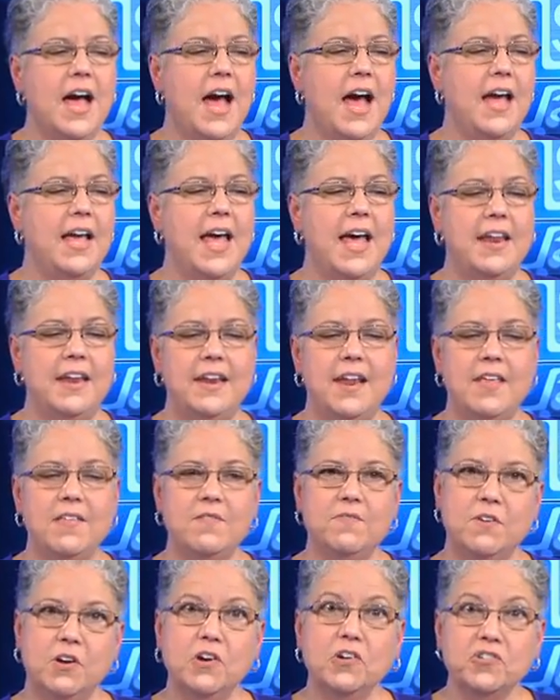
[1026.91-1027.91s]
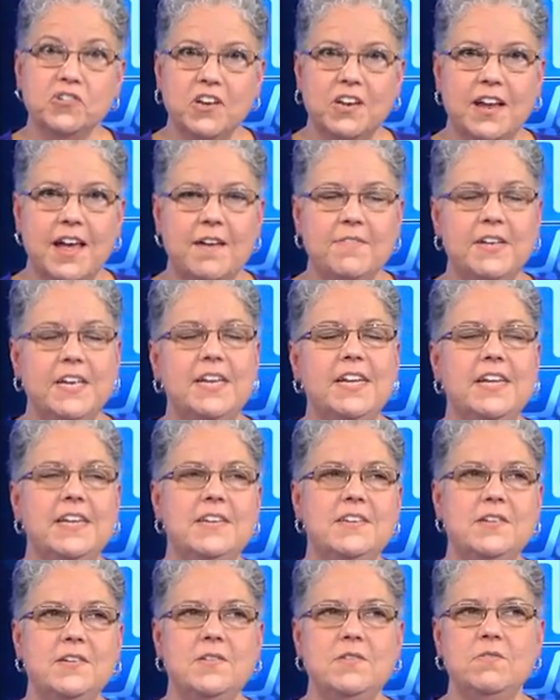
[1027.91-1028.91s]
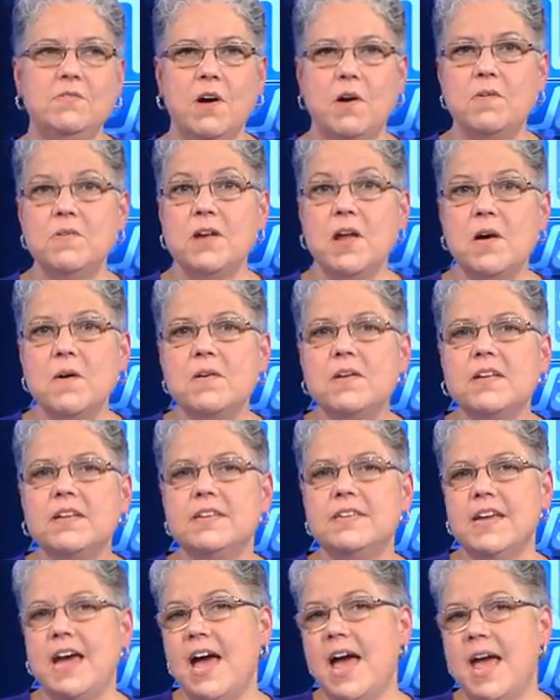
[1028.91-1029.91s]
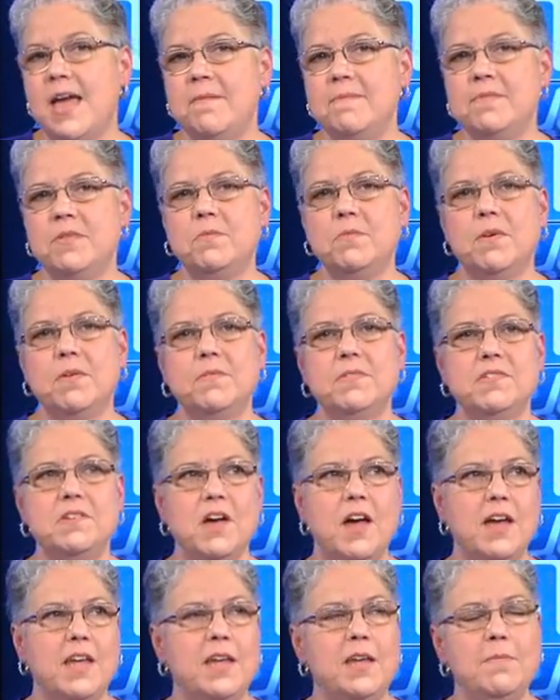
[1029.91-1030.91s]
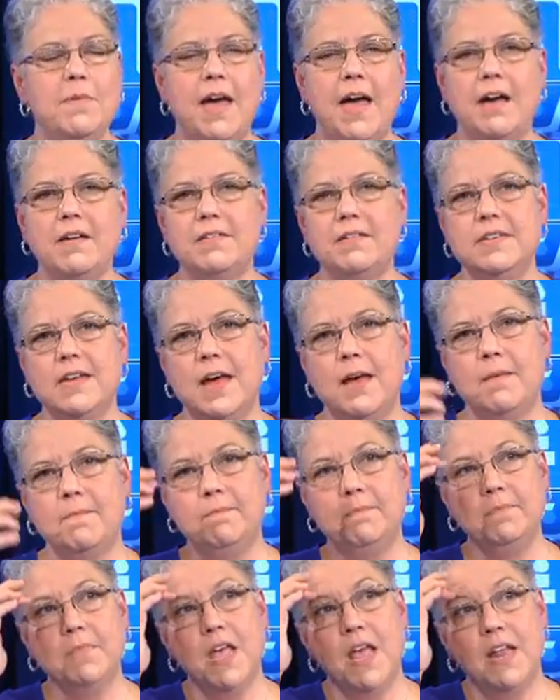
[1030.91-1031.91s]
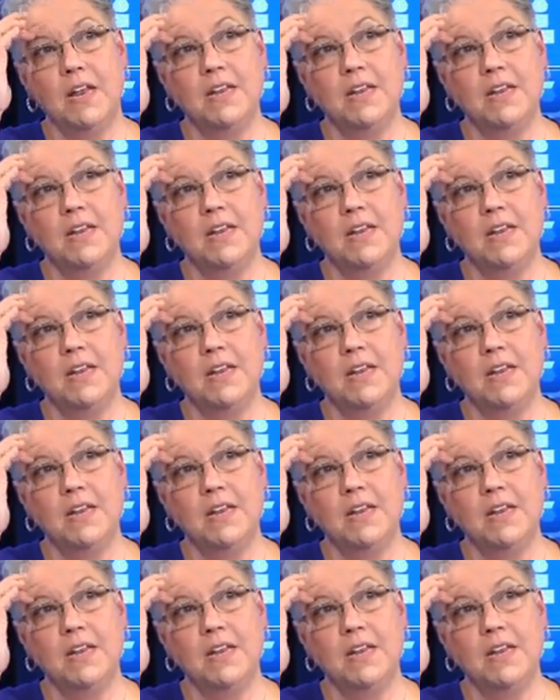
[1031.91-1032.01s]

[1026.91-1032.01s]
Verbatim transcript: I got another version of it into Roanoke Times, where it was talking about um,